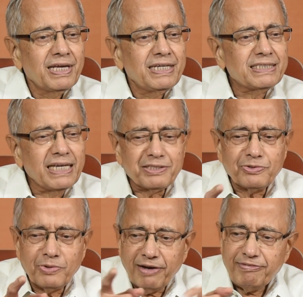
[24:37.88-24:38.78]
He says,
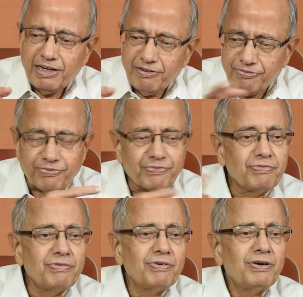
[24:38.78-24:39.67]
you have enough
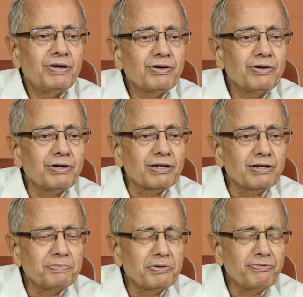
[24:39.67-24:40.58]

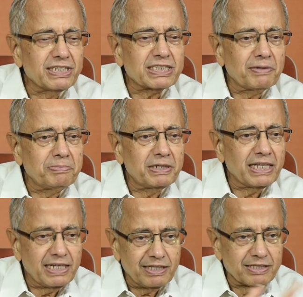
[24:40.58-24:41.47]
wasted
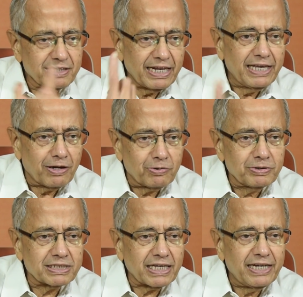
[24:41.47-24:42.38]
materials lying around
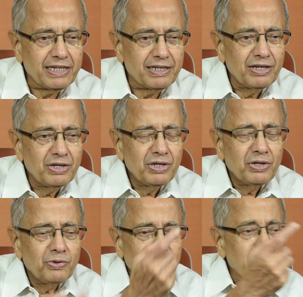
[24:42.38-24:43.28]
the site,
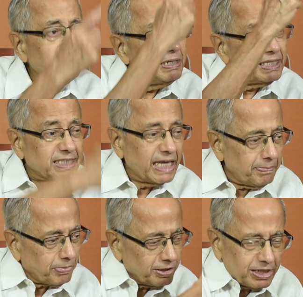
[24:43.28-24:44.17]
you can build the same
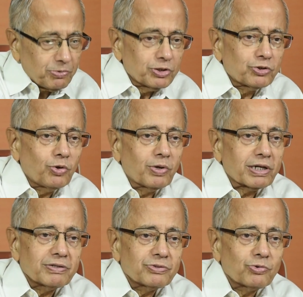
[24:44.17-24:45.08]
project once over.
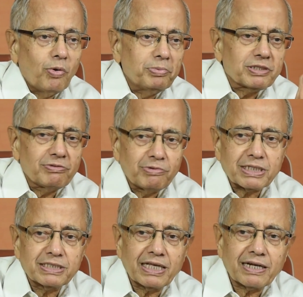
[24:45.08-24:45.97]
So much of work
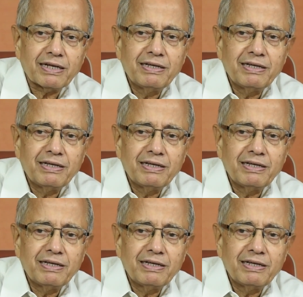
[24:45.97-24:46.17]
is there.